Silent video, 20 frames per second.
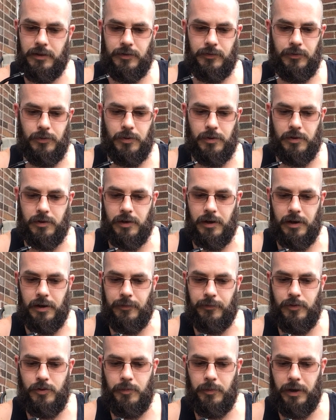this for
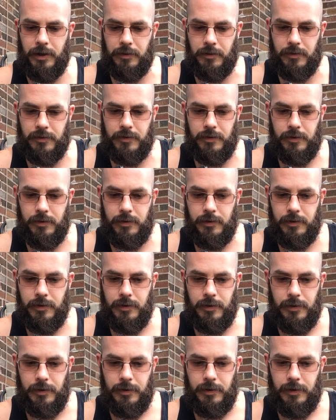a few months,
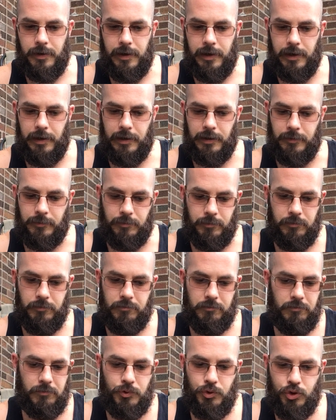and
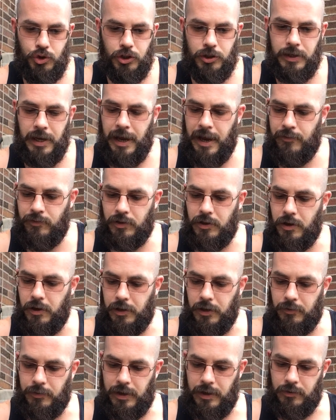I just haven't
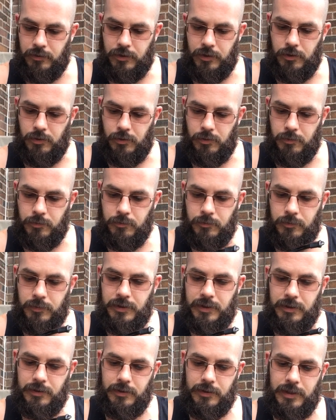gotten around to
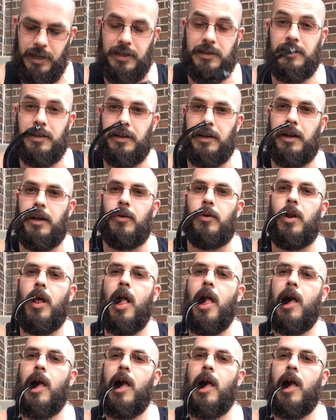testing it out.